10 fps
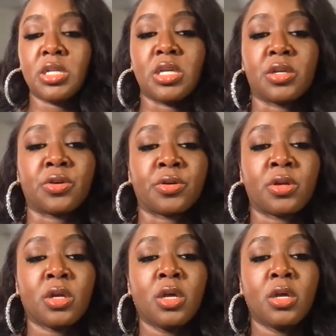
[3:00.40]
here
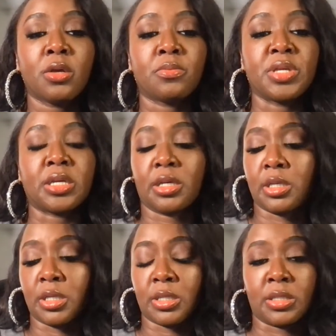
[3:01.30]

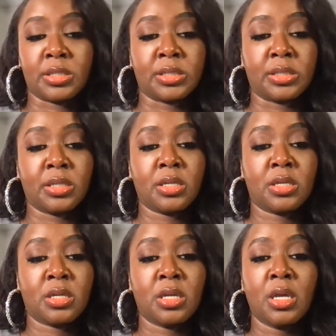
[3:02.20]
because
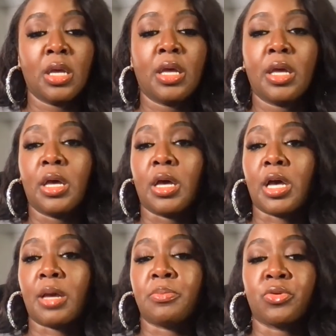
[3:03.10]

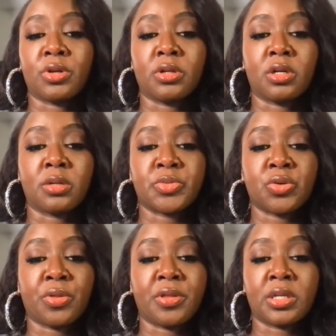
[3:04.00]
I bought um,
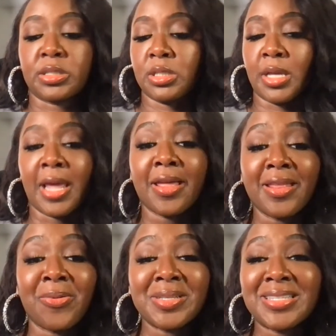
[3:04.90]
two things today
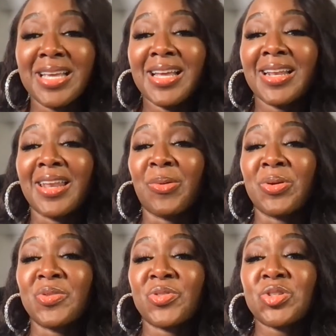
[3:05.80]
that was that
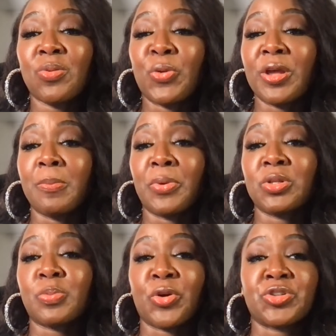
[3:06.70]
were super
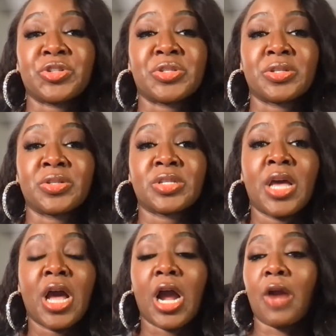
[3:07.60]
impulse purchases.
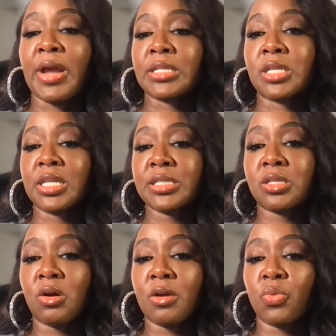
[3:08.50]
All right, so let's
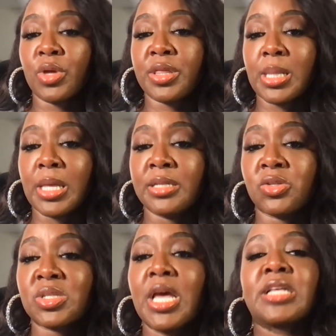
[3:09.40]
start with
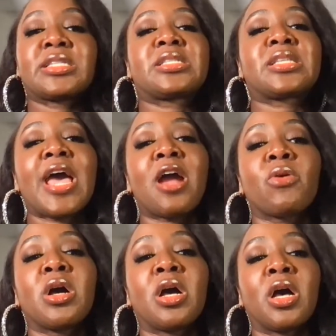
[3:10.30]
cleansers.
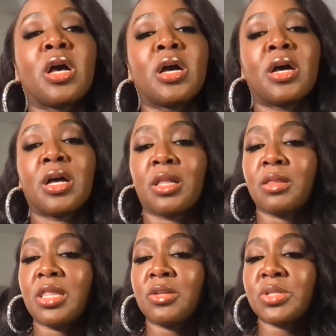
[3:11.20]
Sarah,
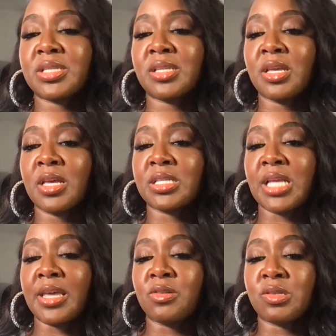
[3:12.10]
little sis,
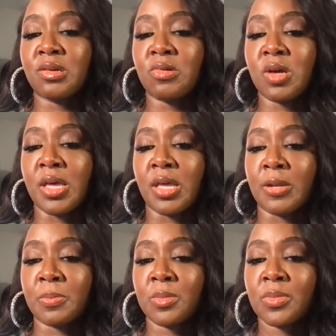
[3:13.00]
how you doing?